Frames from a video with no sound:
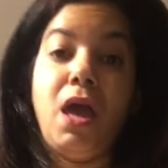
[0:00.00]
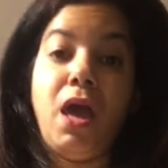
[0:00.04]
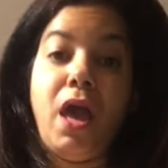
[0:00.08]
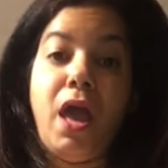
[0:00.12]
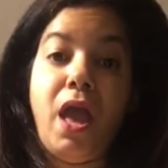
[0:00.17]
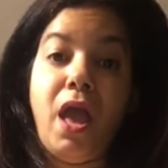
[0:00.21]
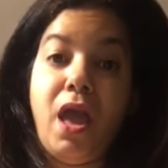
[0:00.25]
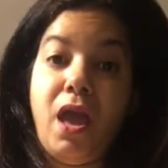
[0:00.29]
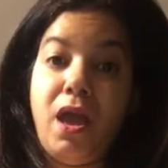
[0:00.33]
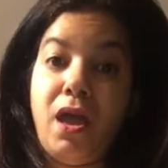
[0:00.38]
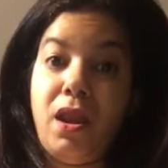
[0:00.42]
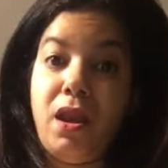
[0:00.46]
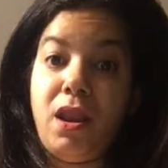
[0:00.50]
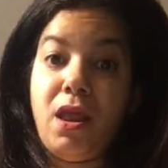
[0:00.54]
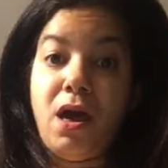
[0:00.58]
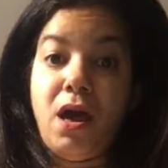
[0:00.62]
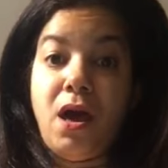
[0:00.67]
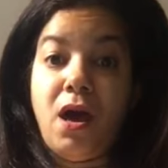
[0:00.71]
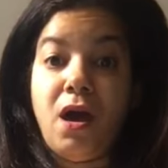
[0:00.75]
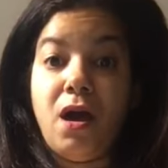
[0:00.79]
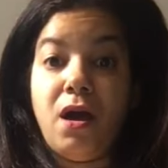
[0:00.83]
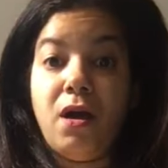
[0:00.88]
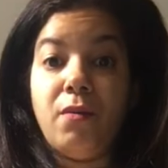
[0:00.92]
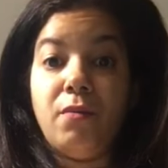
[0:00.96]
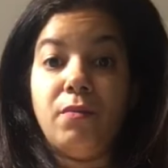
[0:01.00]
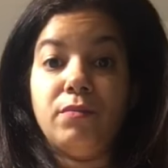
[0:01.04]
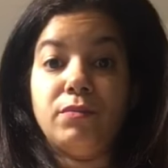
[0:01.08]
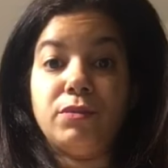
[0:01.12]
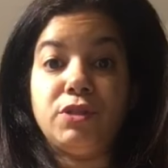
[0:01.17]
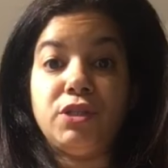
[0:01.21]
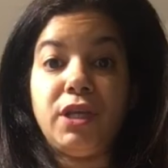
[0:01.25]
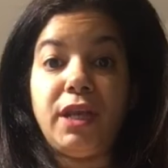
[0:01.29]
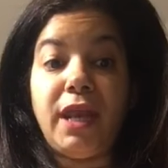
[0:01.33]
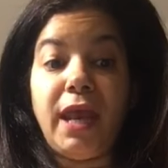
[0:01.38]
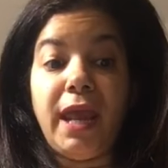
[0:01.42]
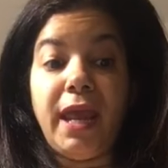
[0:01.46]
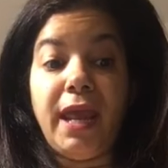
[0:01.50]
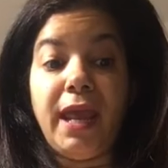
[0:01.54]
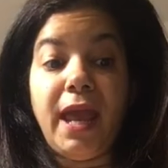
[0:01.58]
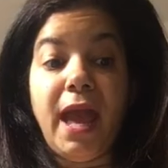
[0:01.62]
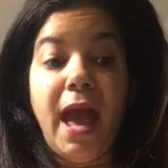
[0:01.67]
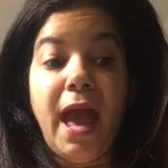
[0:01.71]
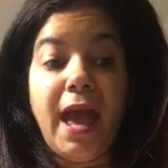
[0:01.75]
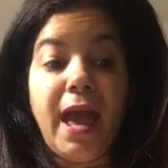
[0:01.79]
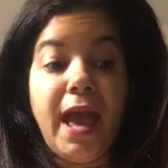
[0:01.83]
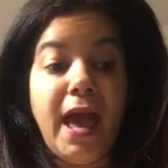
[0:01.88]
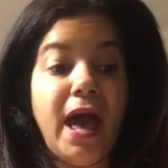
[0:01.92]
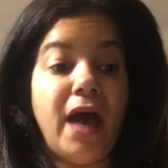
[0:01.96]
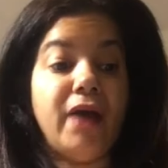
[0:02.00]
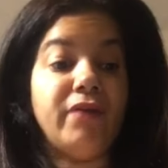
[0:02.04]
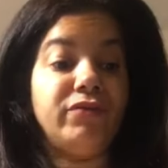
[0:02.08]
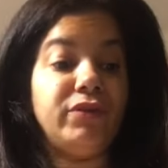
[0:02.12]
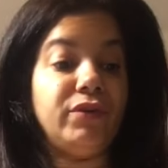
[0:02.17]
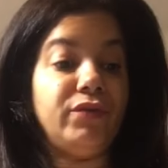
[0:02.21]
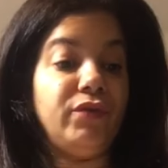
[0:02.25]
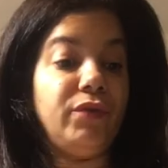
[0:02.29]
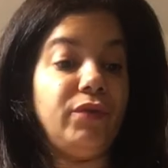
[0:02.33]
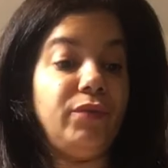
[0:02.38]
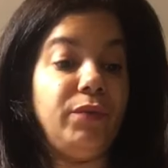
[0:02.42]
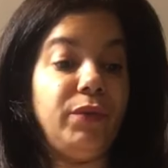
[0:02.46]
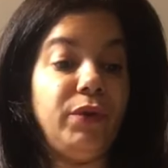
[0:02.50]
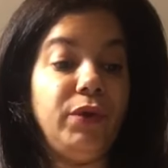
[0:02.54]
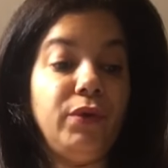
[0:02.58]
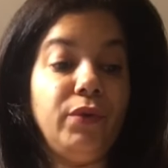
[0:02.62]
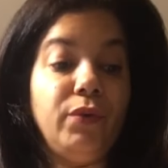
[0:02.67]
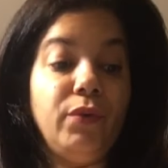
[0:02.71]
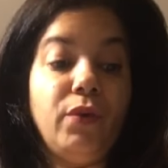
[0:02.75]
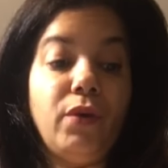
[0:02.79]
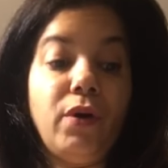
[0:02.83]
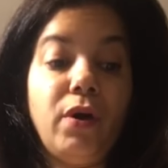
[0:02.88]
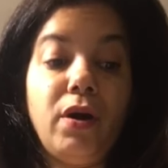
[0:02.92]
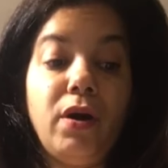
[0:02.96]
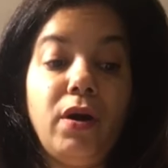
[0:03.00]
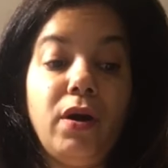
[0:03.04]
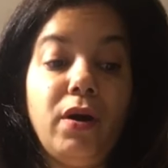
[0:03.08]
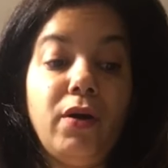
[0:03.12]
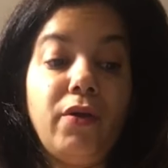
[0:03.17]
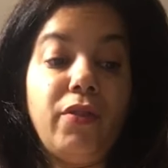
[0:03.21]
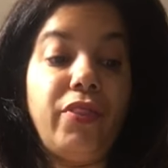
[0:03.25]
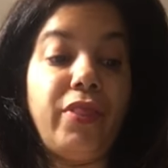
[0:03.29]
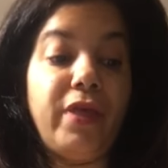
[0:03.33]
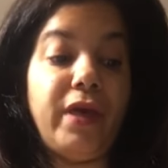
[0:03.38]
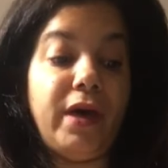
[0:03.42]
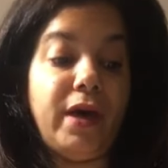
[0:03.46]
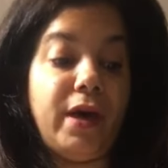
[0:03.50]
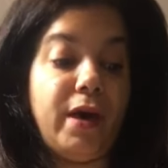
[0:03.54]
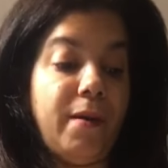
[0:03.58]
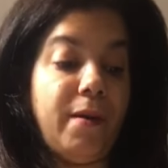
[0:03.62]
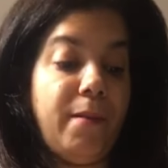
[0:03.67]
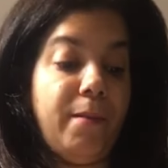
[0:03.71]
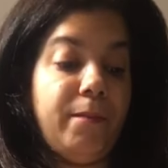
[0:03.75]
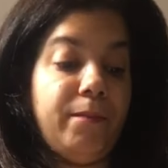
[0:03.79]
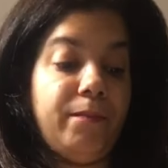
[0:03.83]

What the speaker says: And today I have the review of the